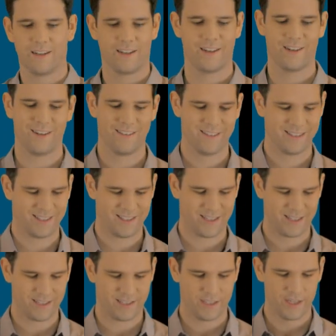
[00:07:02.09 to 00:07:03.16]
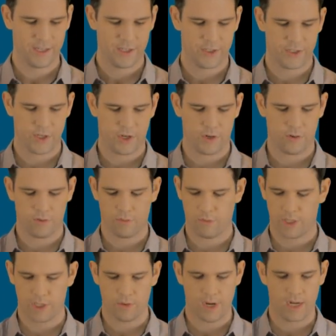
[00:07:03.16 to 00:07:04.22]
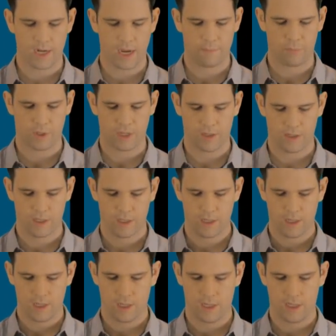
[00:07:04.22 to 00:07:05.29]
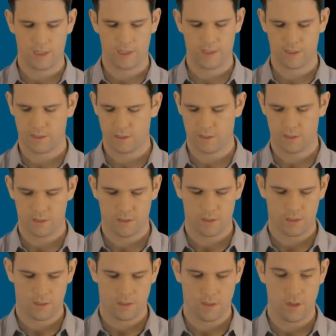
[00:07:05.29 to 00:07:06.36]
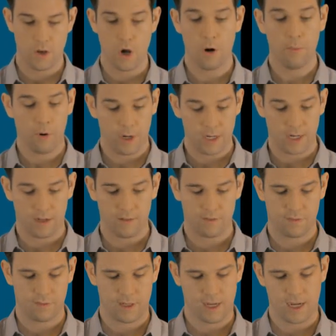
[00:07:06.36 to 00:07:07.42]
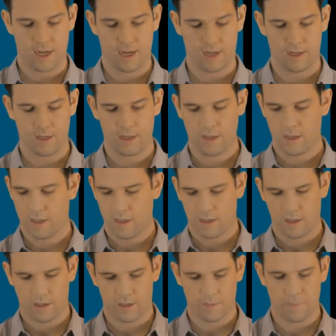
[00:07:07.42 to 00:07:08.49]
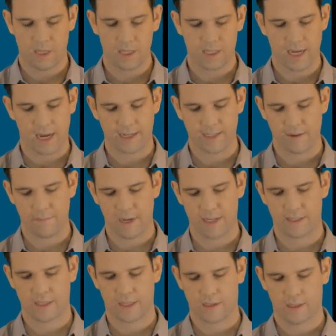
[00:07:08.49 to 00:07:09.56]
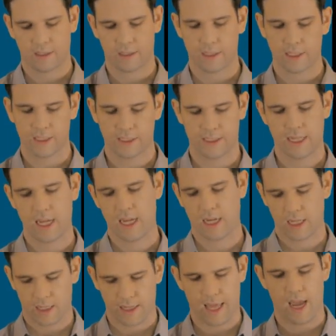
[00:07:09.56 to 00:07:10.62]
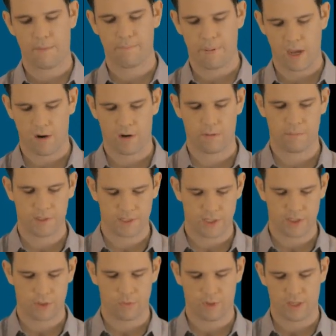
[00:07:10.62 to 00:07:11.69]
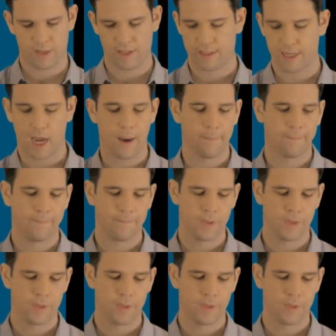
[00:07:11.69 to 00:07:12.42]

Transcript: you know? So what you end up with is no more div, and the p tags have basically taken that parent position within the DOM,